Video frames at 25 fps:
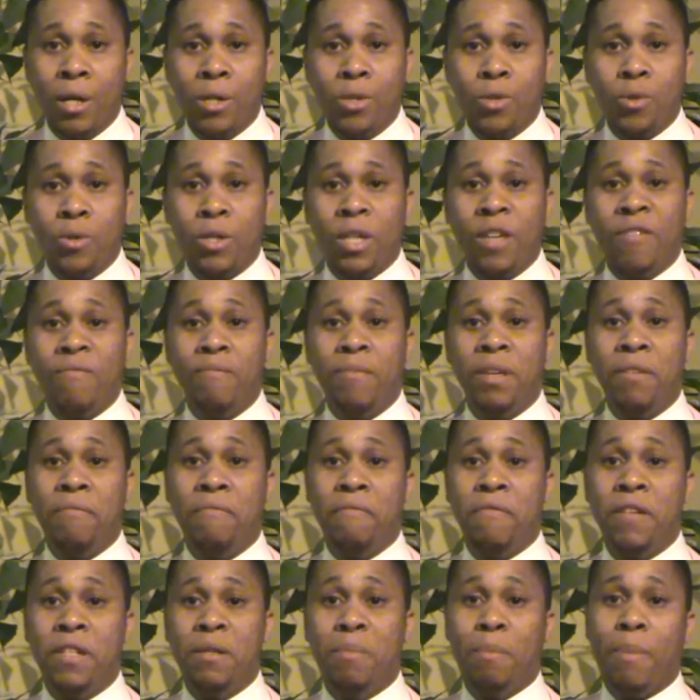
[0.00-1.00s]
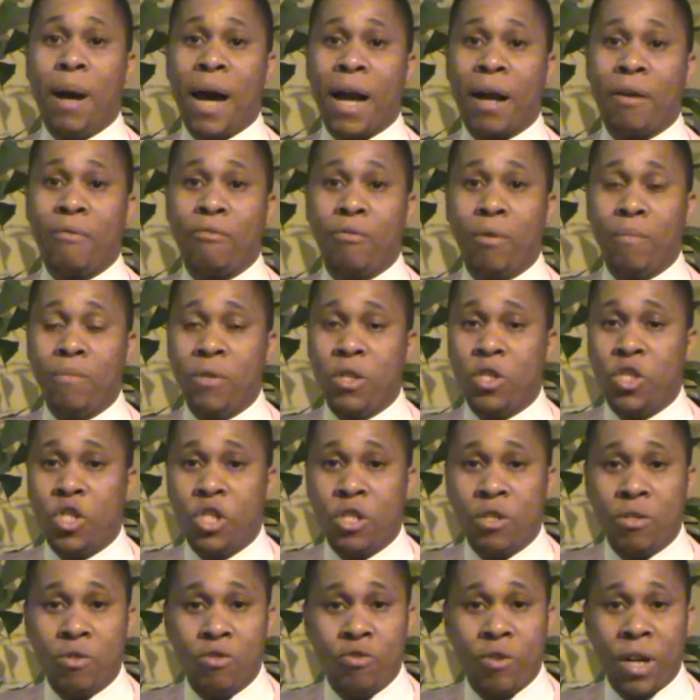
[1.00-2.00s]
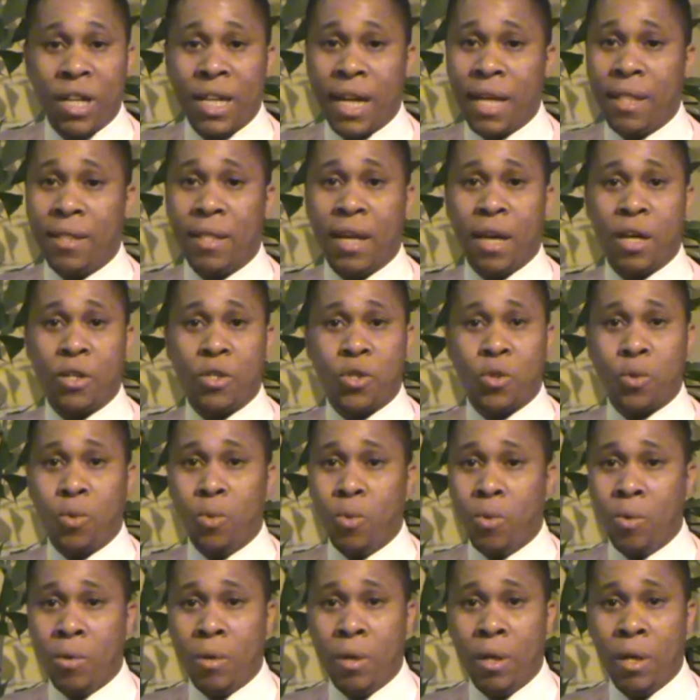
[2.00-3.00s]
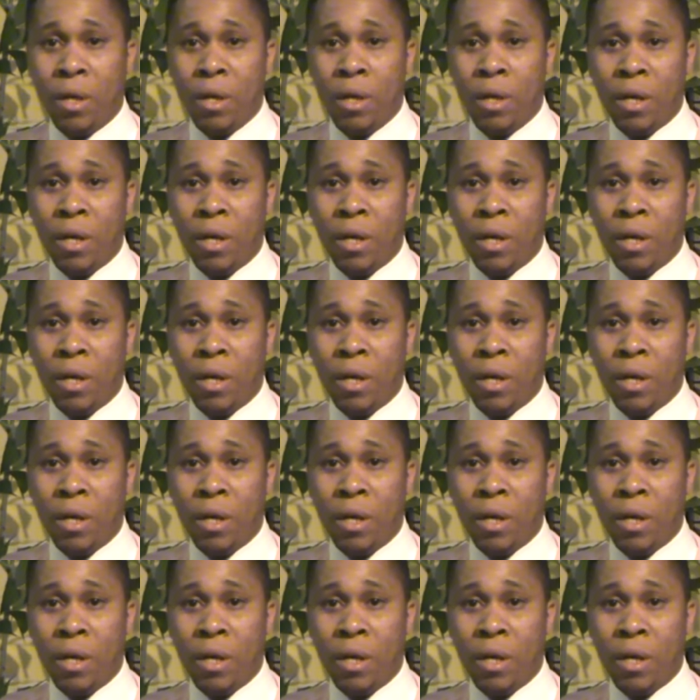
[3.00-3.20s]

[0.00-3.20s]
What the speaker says: to give me feedback from the children and their school.